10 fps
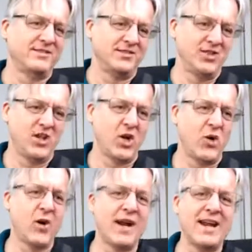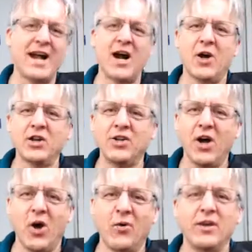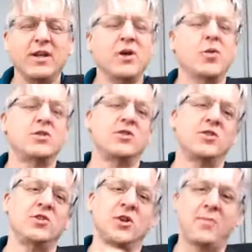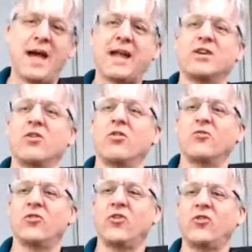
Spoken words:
You know, right now you don't. What you do is you go back and go to the first,